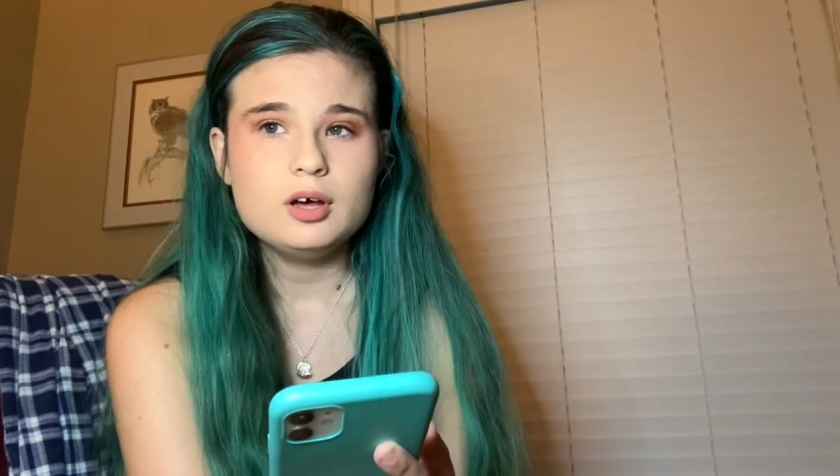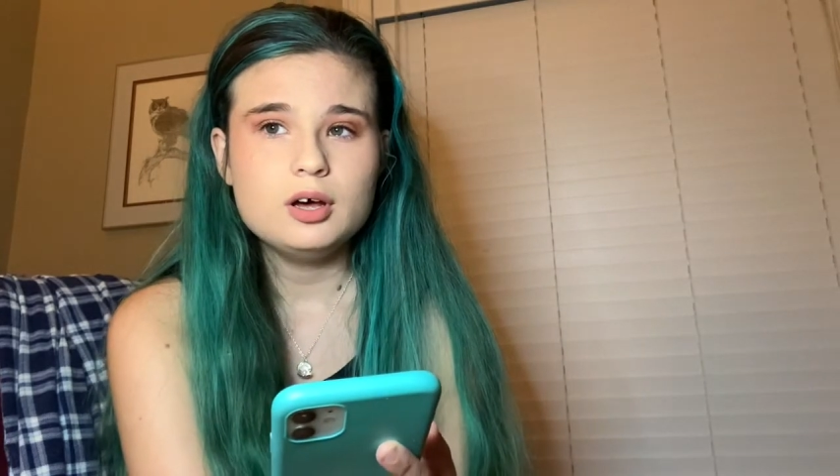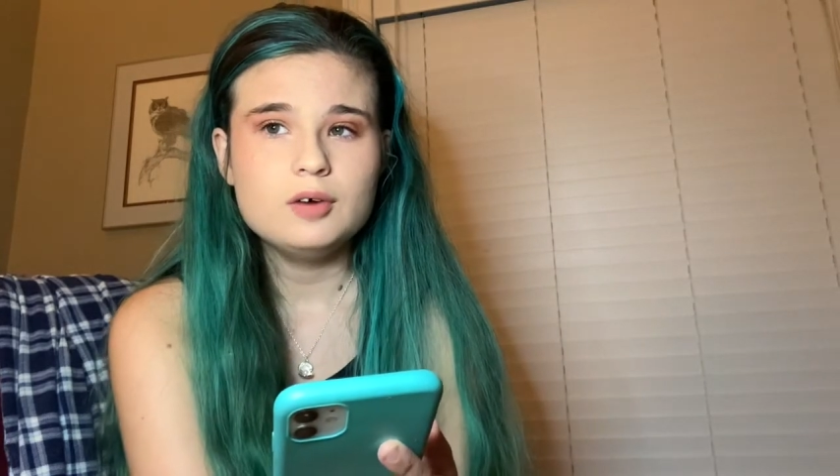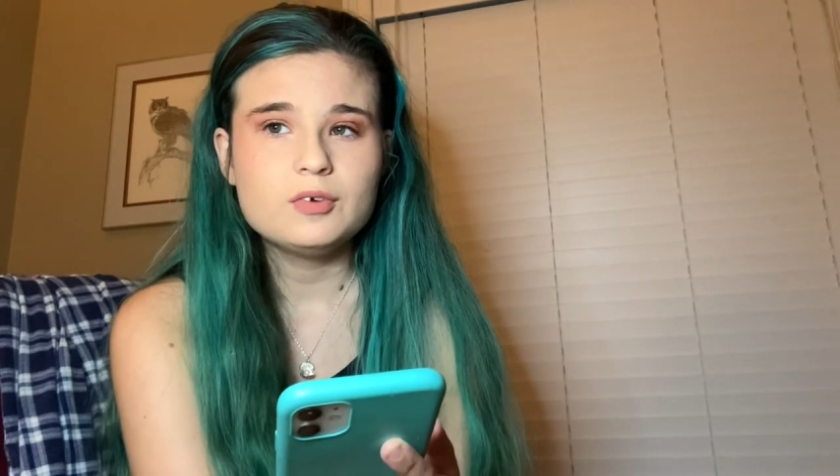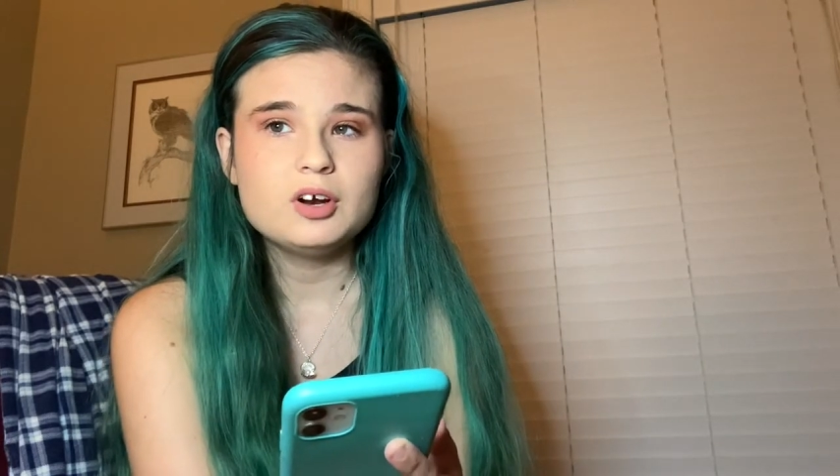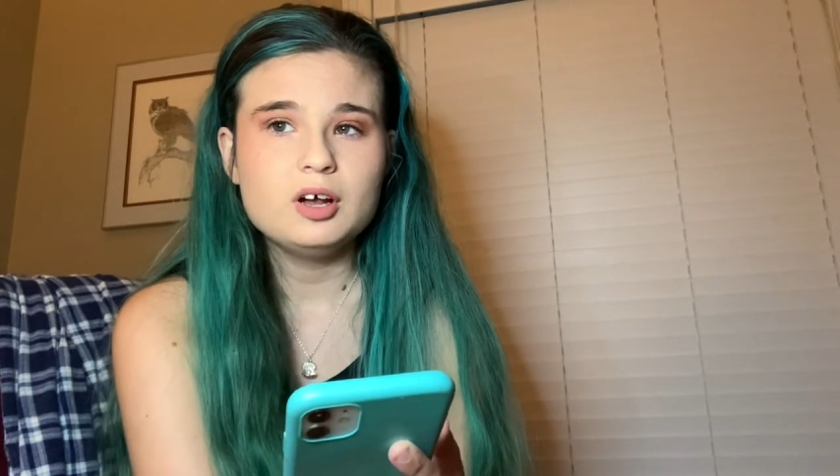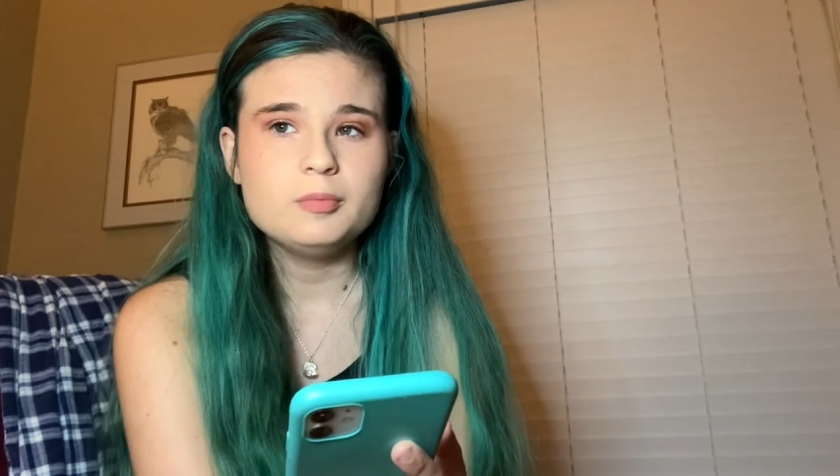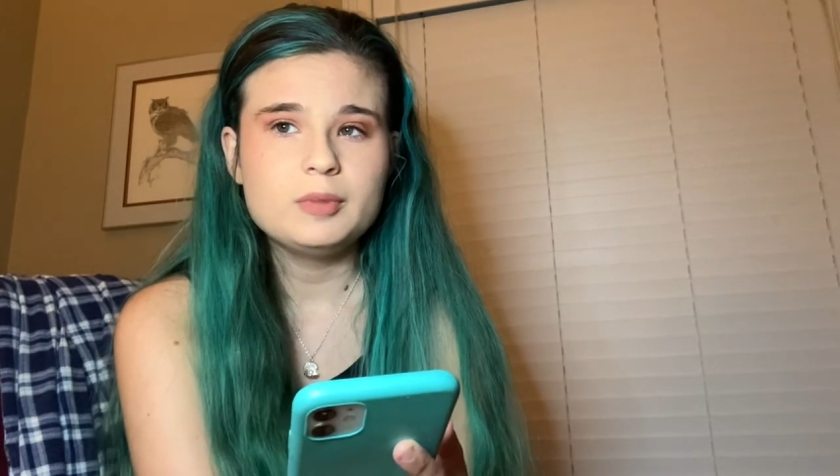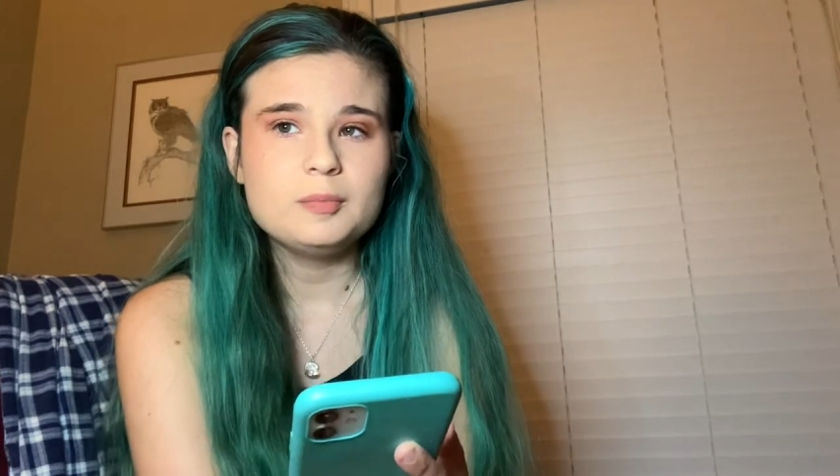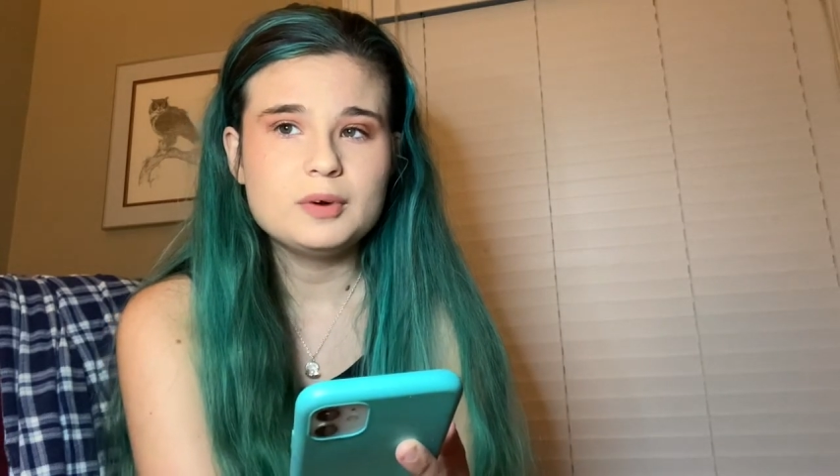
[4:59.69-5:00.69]
ever held
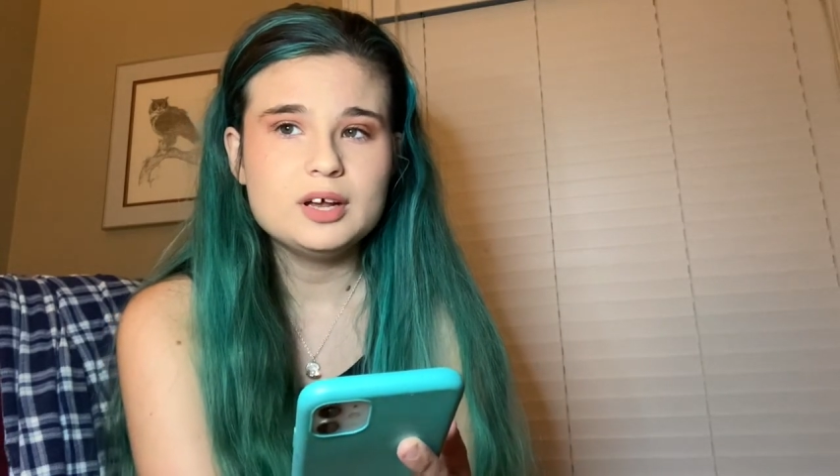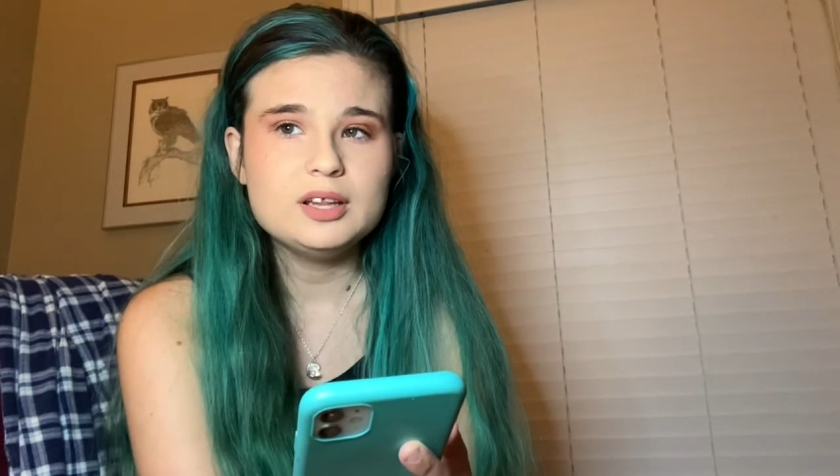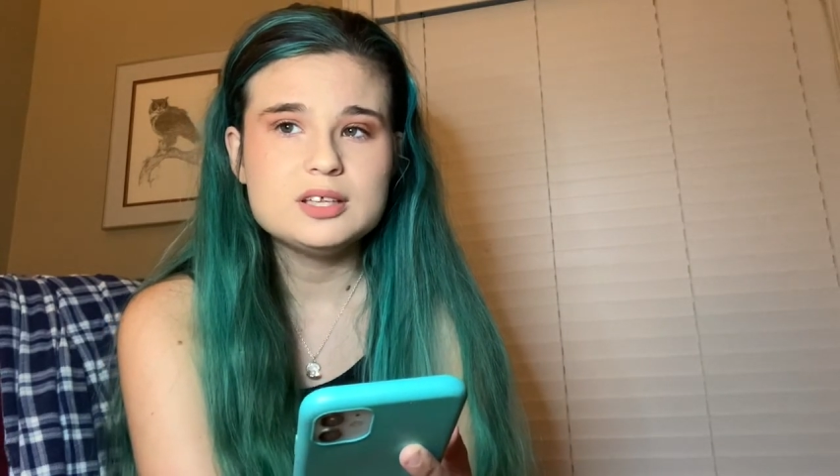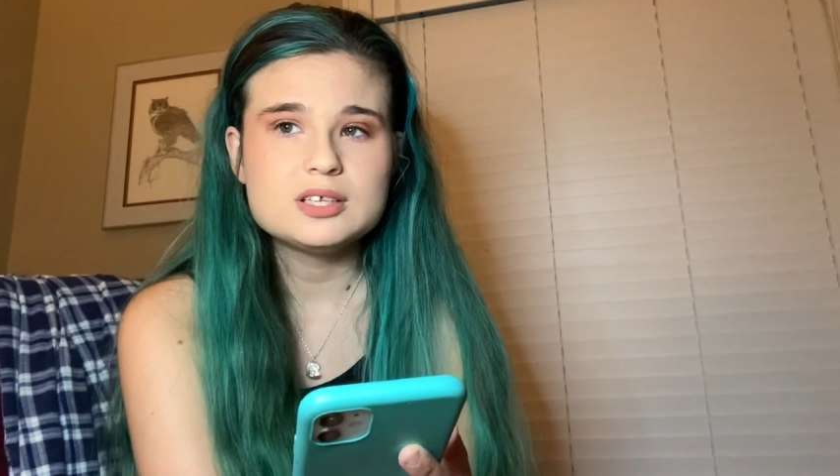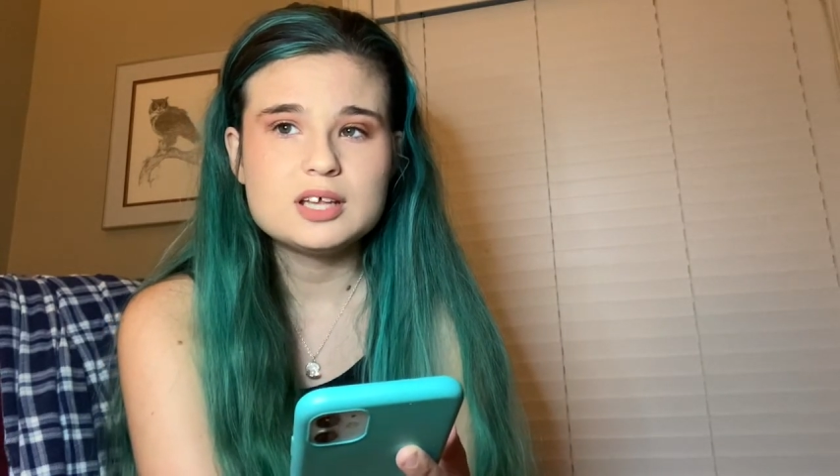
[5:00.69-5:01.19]
my breath is